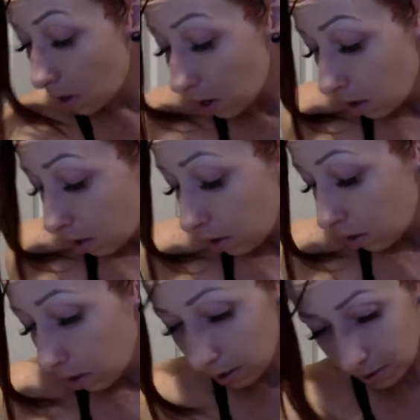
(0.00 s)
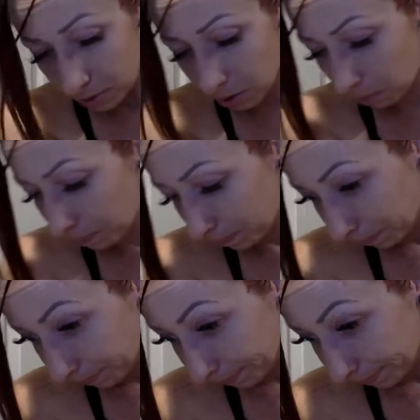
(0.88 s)
know. So,
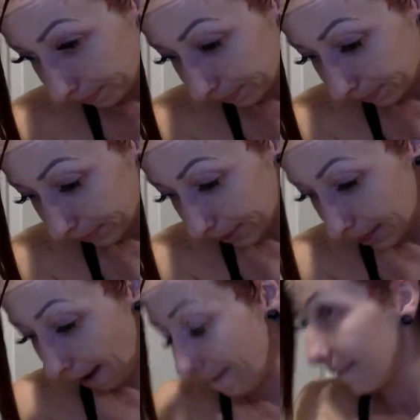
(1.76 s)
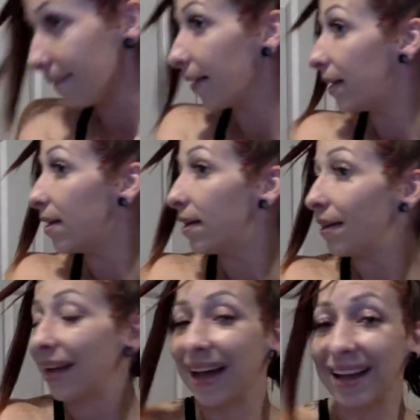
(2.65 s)
yeah.
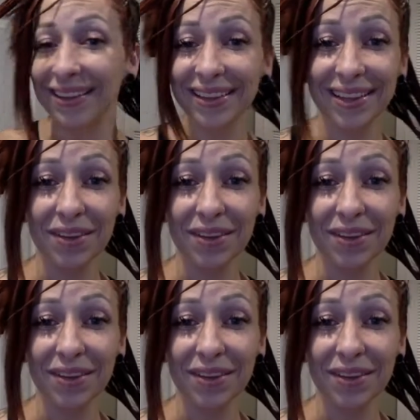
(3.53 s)
I think